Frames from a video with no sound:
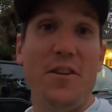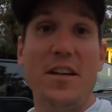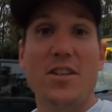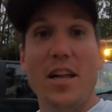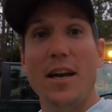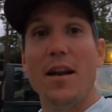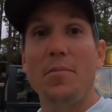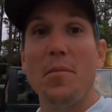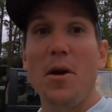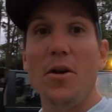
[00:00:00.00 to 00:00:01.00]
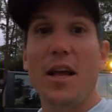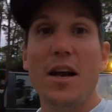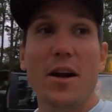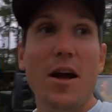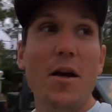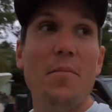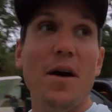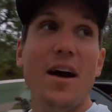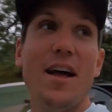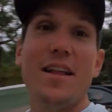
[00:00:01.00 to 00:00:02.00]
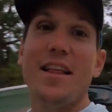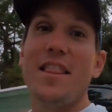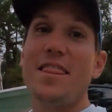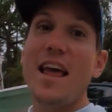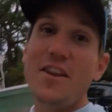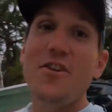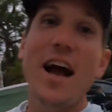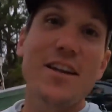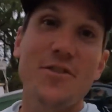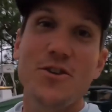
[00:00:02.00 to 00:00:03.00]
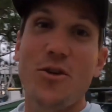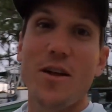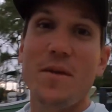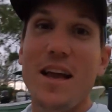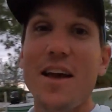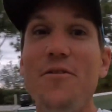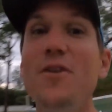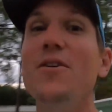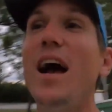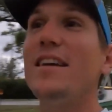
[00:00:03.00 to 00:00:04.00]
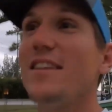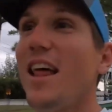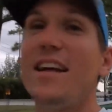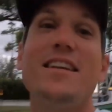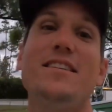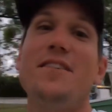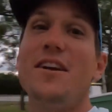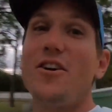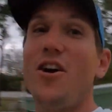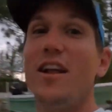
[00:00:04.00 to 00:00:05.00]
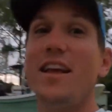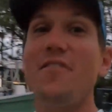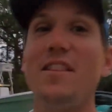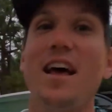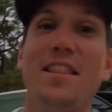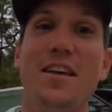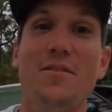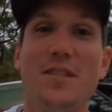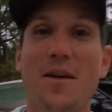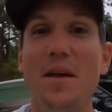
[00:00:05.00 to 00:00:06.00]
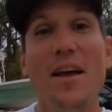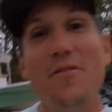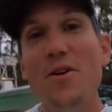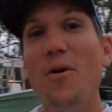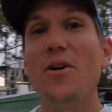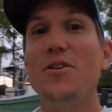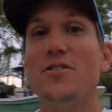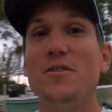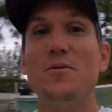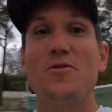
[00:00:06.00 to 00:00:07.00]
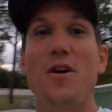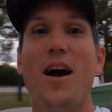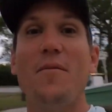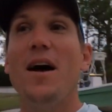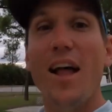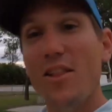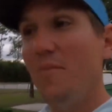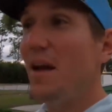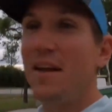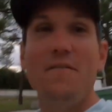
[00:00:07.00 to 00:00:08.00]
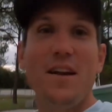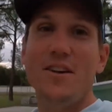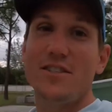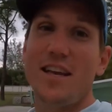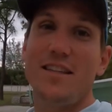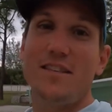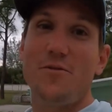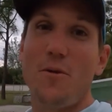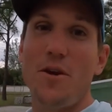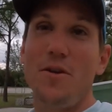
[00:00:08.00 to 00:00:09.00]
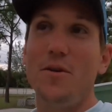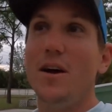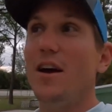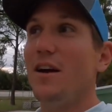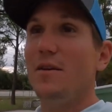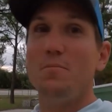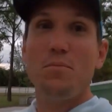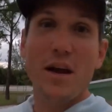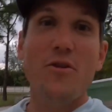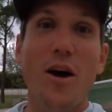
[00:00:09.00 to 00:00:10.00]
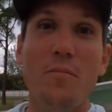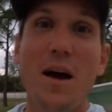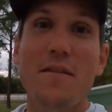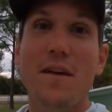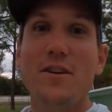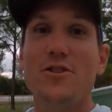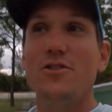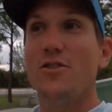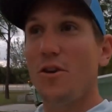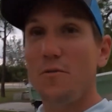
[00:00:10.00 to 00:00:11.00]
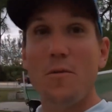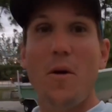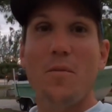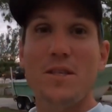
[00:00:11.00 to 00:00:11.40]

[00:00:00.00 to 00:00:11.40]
finish cleaning up the boat here, but Thank you guys for joining me. If you guys like this video, go ahead and give it that thumbs up. If you are new, subscribe. I love making videos like this for you. Bring you on my adventures, learn from our